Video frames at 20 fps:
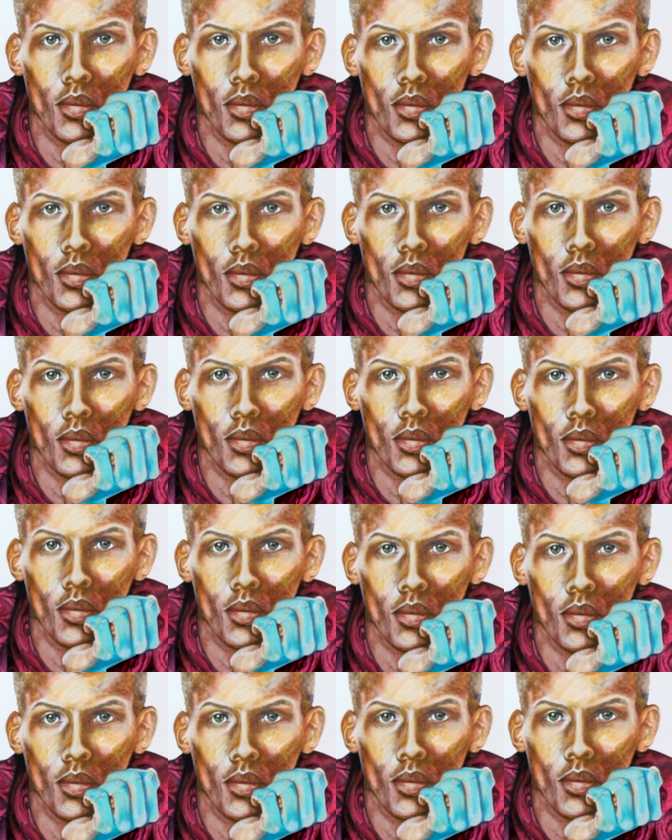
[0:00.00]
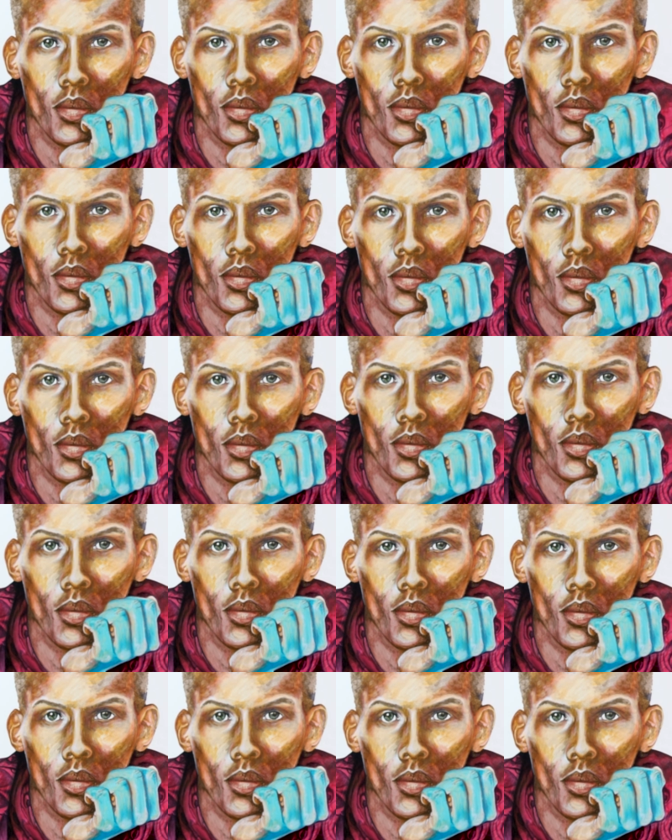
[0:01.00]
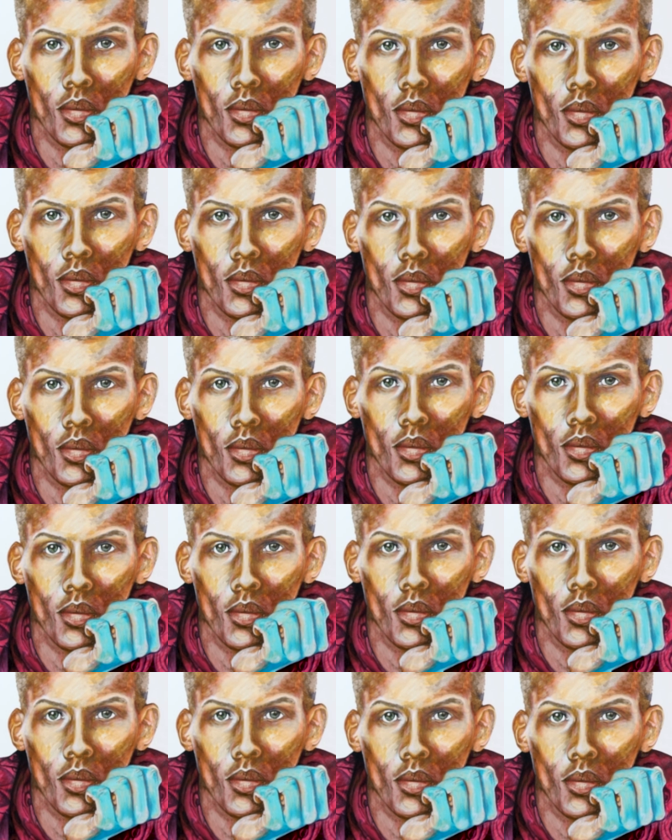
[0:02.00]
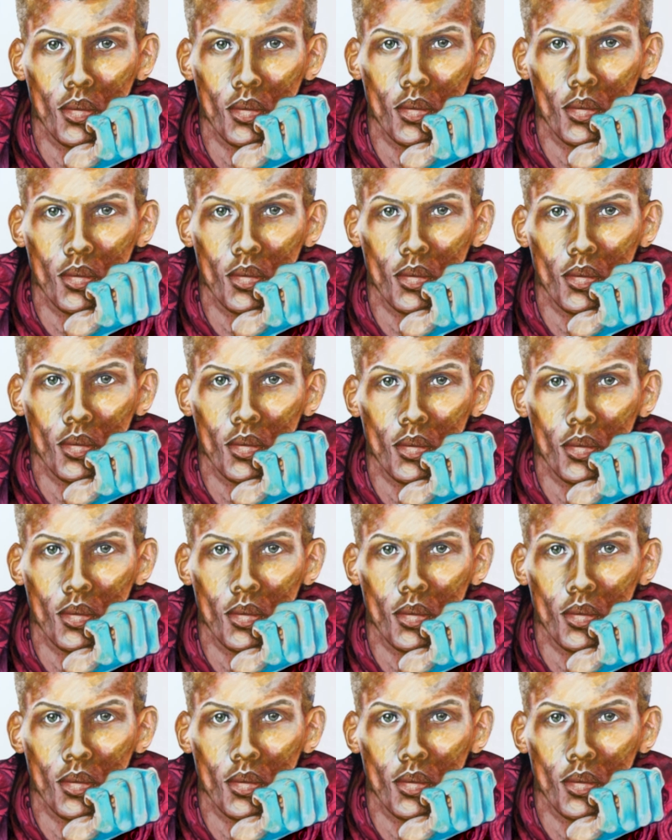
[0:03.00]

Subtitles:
(not speaking)